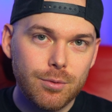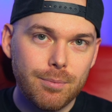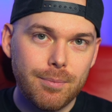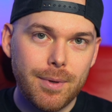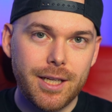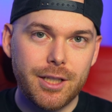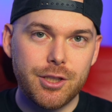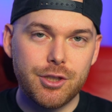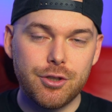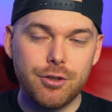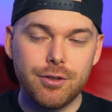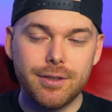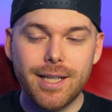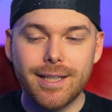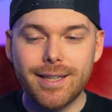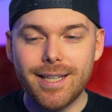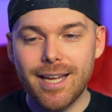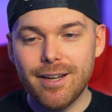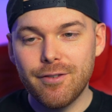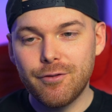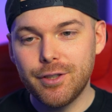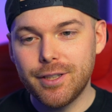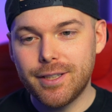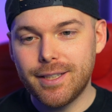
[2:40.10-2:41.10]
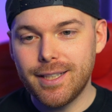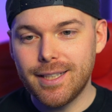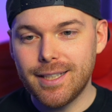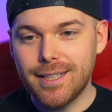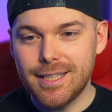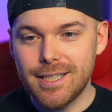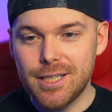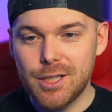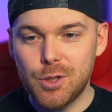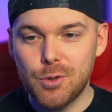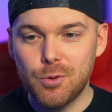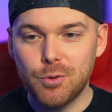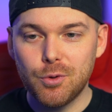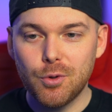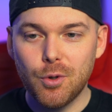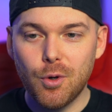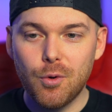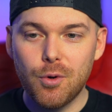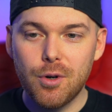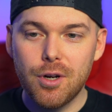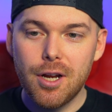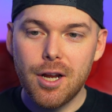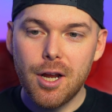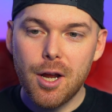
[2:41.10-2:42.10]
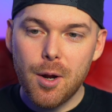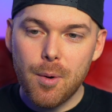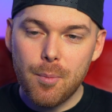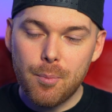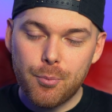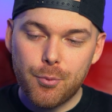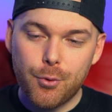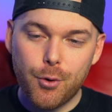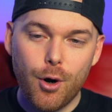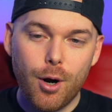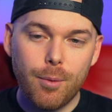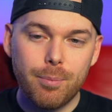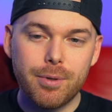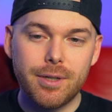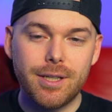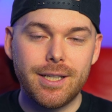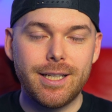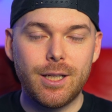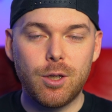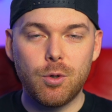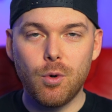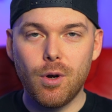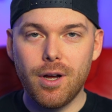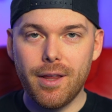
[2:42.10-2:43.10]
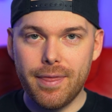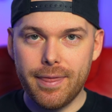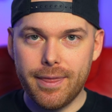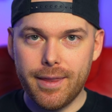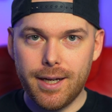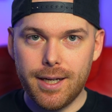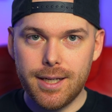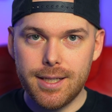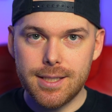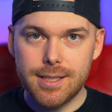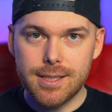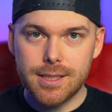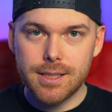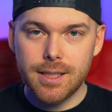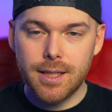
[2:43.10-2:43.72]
make sure that everything is, properly quantized.